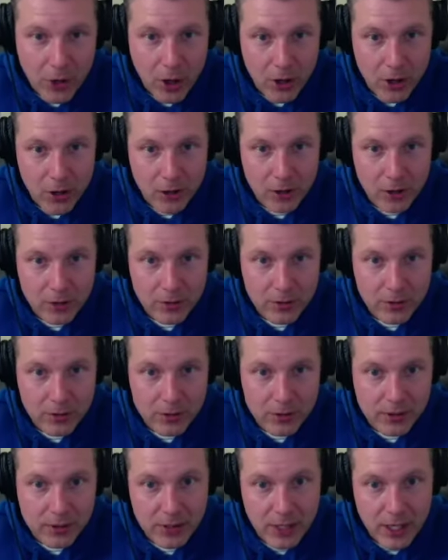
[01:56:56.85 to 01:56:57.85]
her
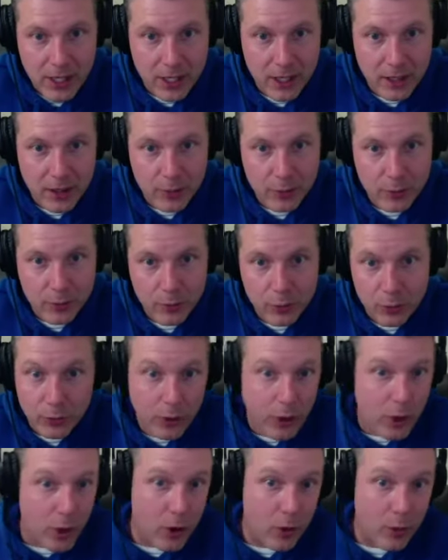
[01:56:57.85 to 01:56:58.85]
to say, well,
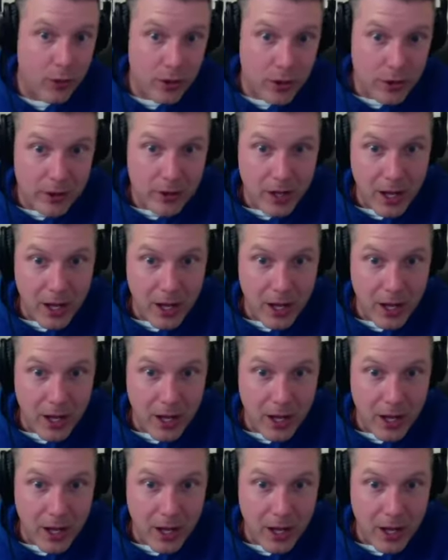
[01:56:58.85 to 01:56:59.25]
no,